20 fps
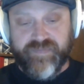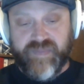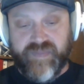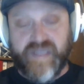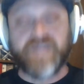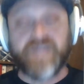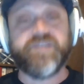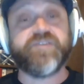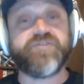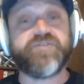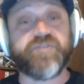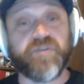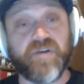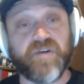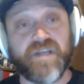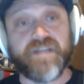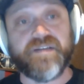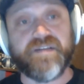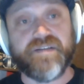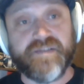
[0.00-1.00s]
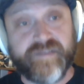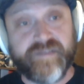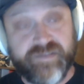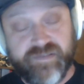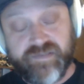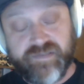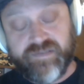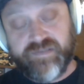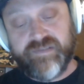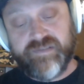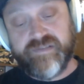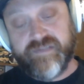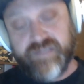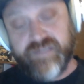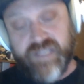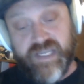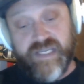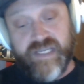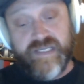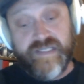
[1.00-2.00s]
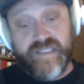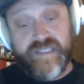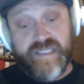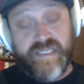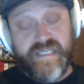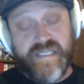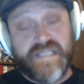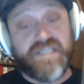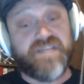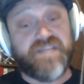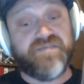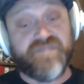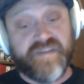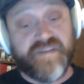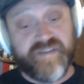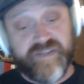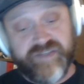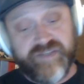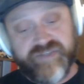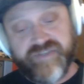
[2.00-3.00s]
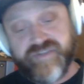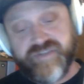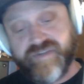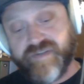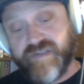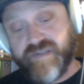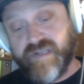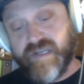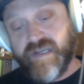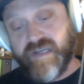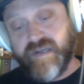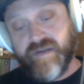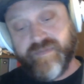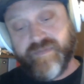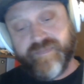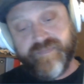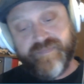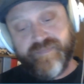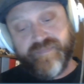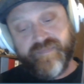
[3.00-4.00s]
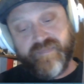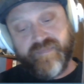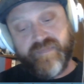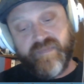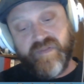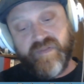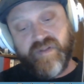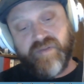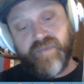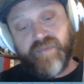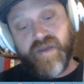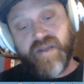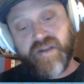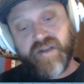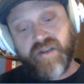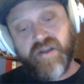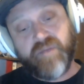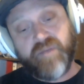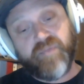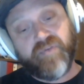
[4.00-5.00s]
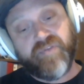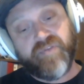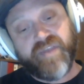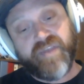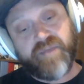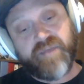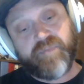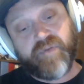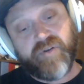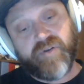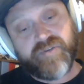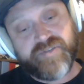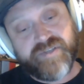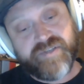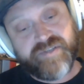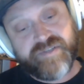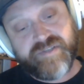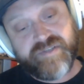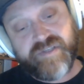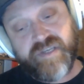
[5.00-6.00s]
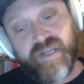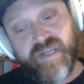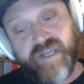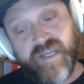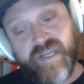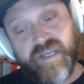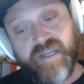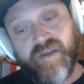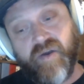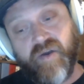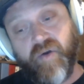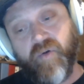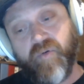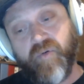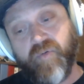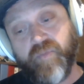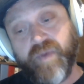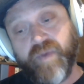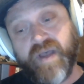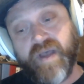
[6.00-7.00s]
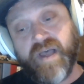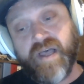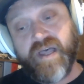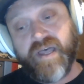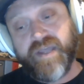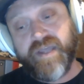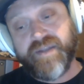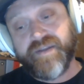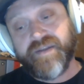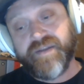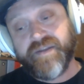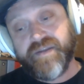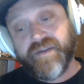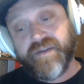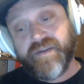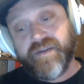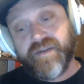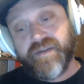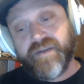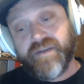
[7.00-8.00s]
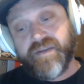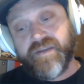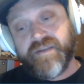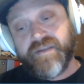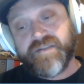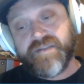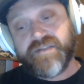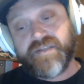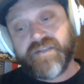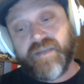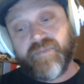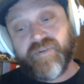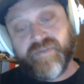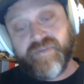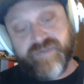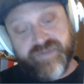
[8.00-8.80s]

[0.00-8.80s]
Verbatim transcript: in Detroit in Indian Village um, about a couple that purchased a home on Seminole